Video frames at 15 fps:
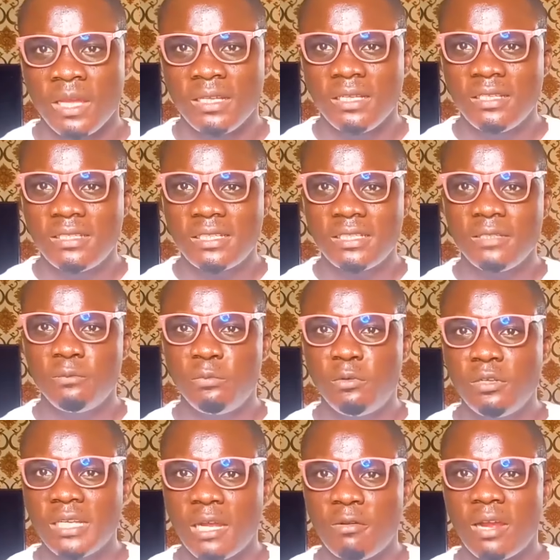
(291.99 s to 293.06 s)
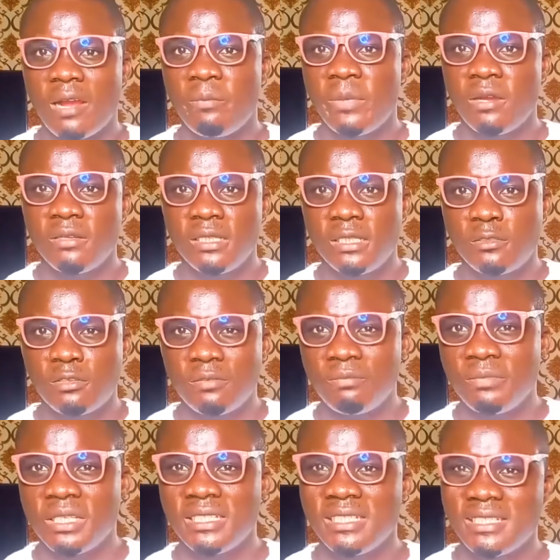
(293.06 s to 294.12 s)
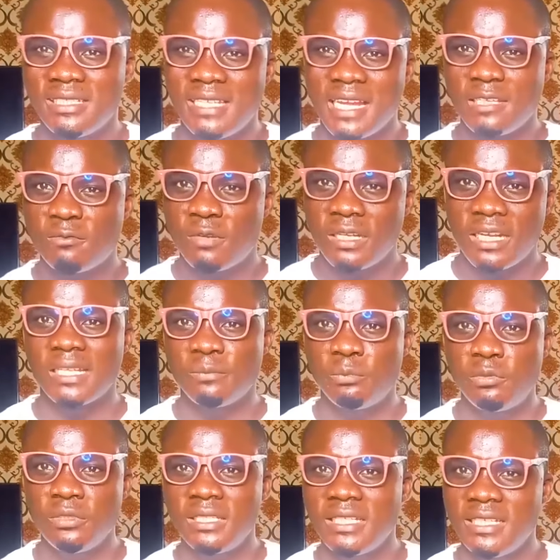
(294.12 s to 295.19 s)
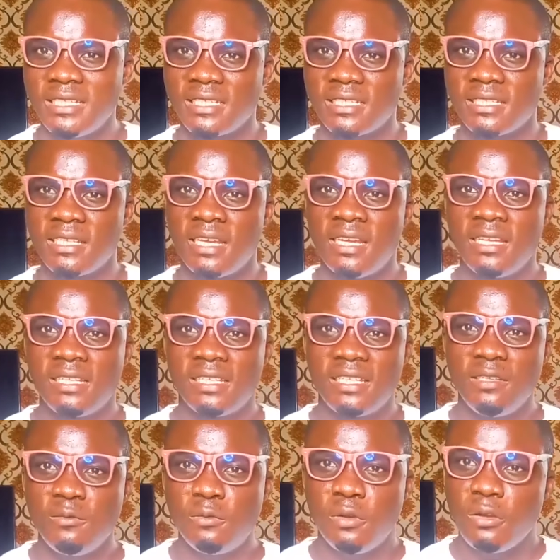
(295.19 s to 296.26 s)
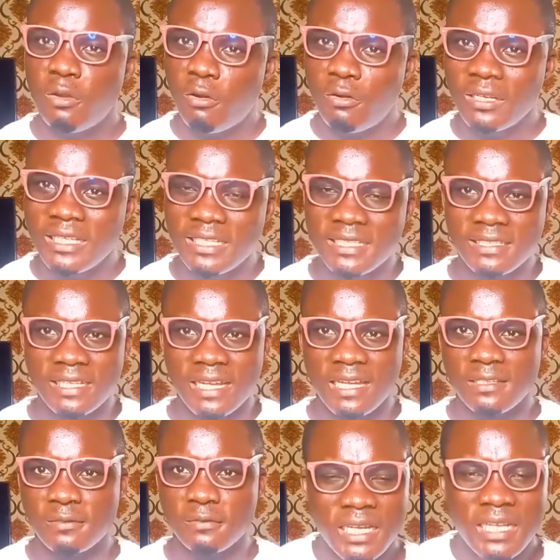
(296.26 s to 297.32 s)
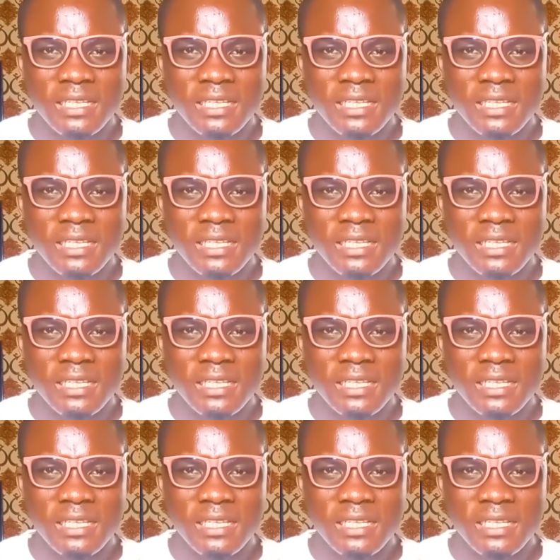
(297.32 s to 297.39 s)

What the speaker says: the book that will appear on the top page is that one that put his keyword on his title.